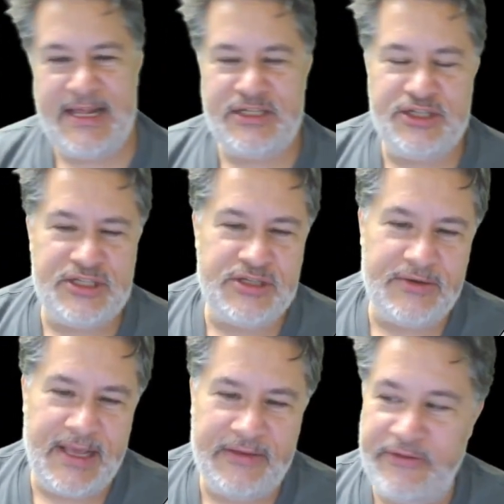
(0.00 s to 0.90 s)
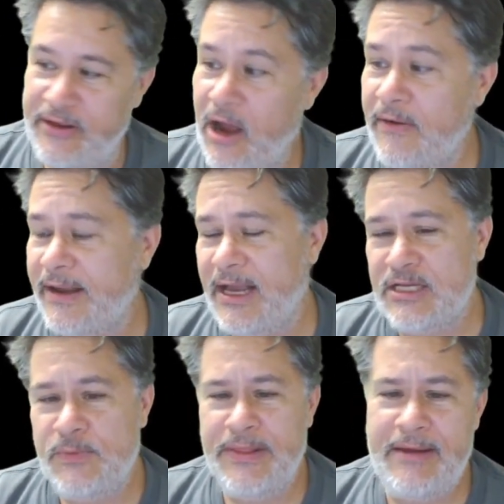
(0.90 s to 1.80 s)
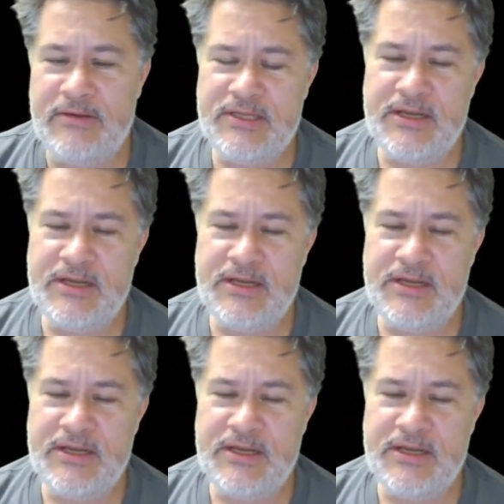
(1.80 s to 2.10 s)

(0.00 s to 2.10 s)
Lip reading: just so nasty. All right, guys. Well, that was